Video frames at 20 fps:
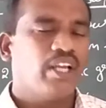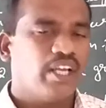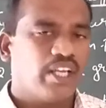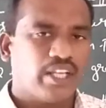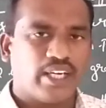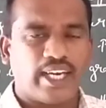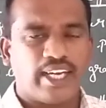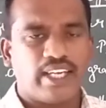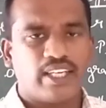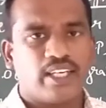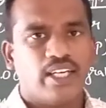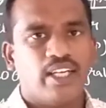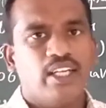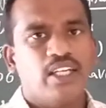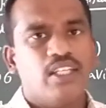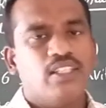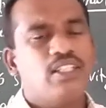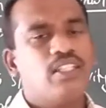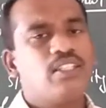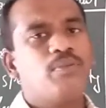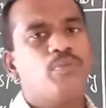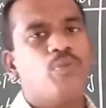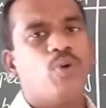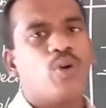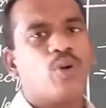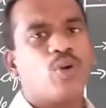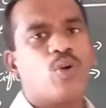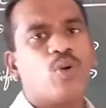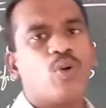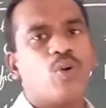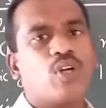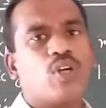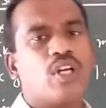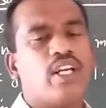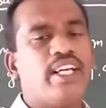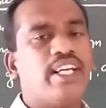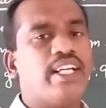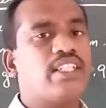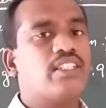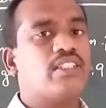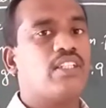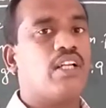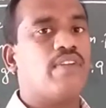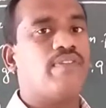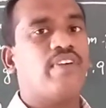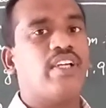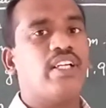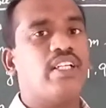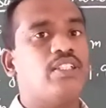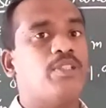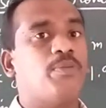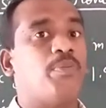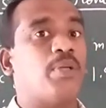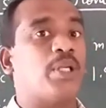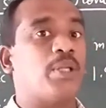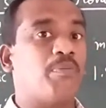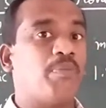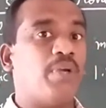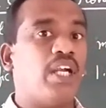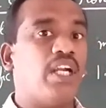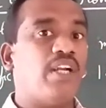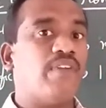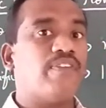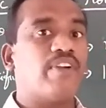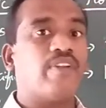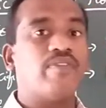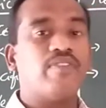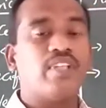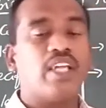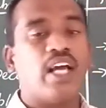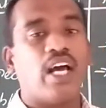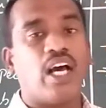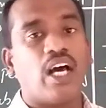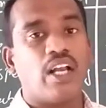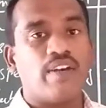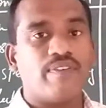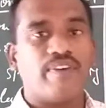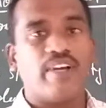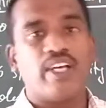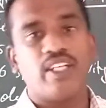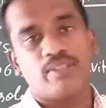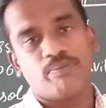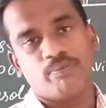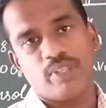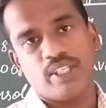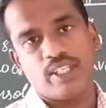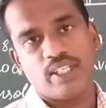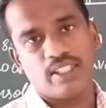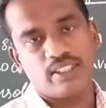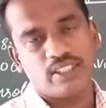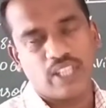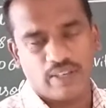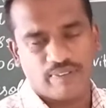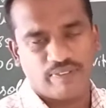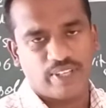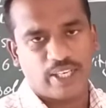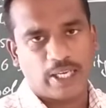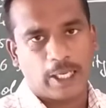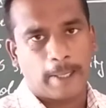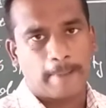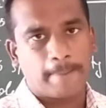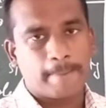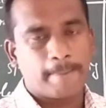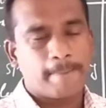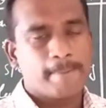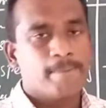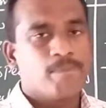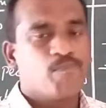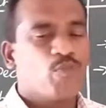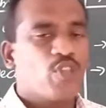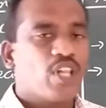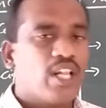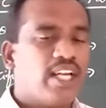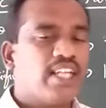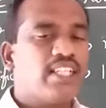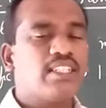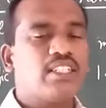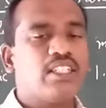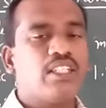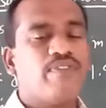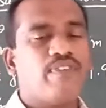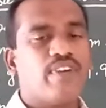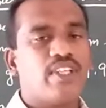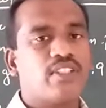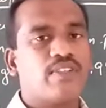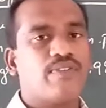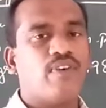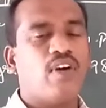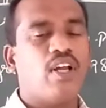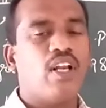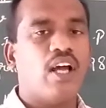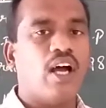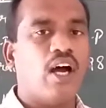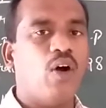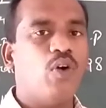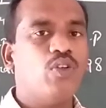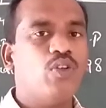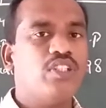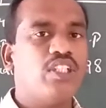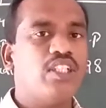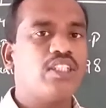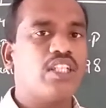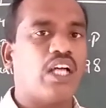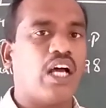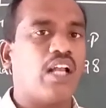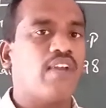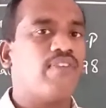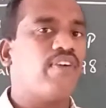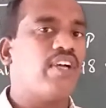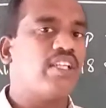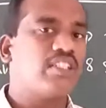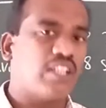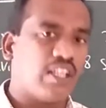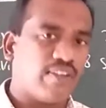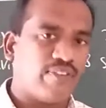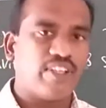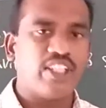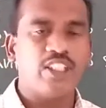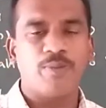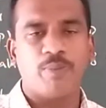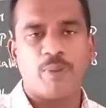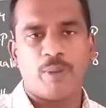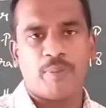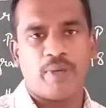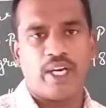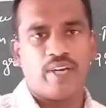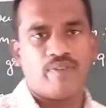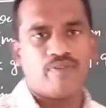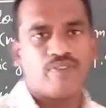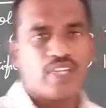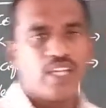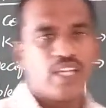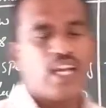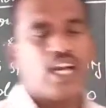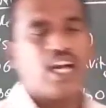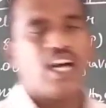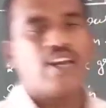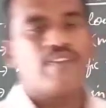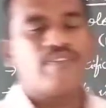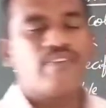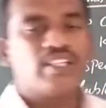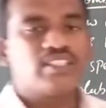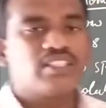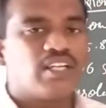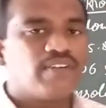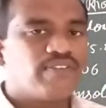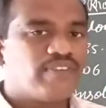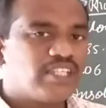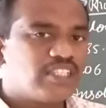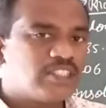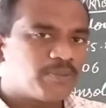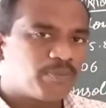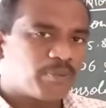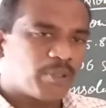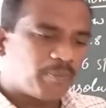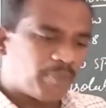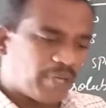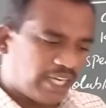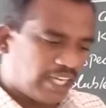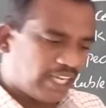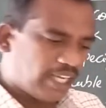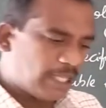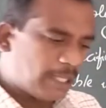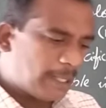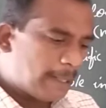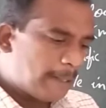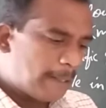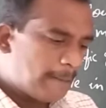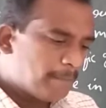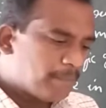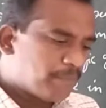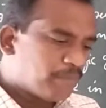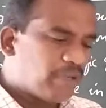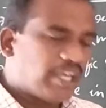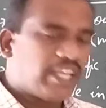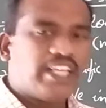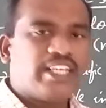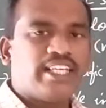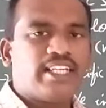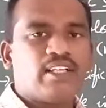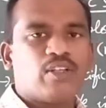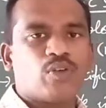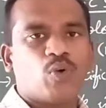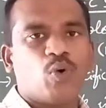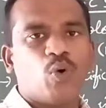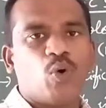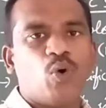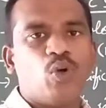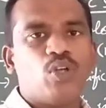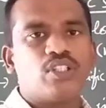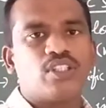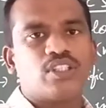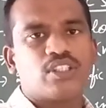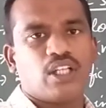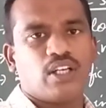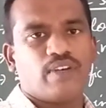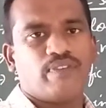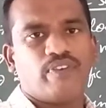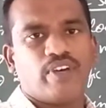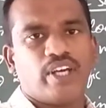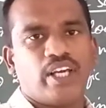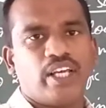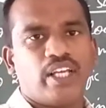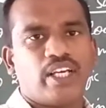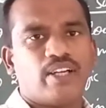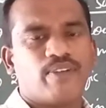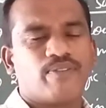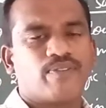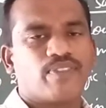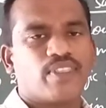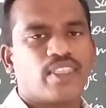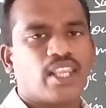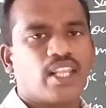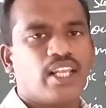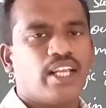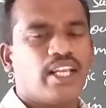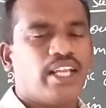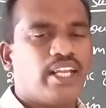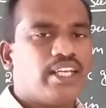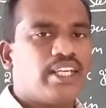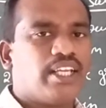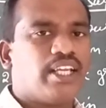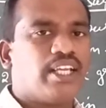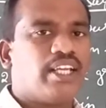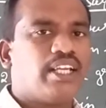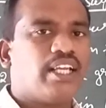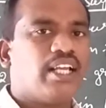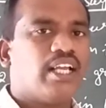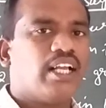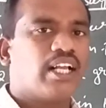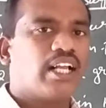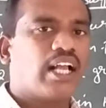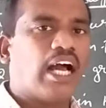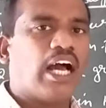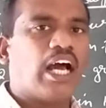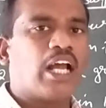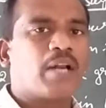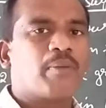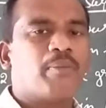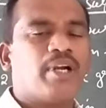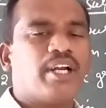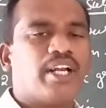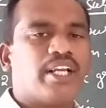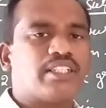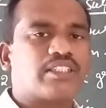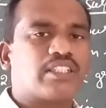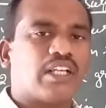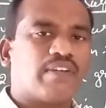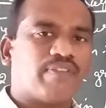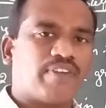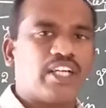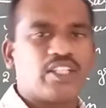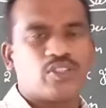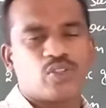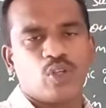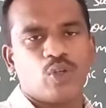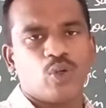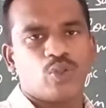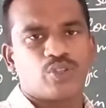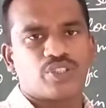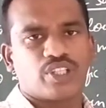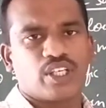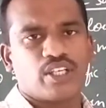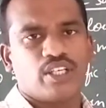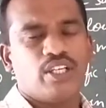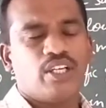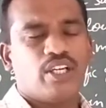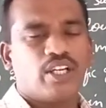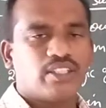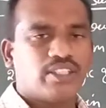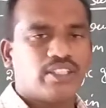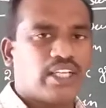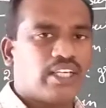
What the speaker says: Right. This monoclinic sulfur is prepared from the alpha sulfur. Let us see first of all how this alpha sulfur is prepared. Alpha sulfur is prepared by heating rolled sulfur in a carbon disulfide solution. Then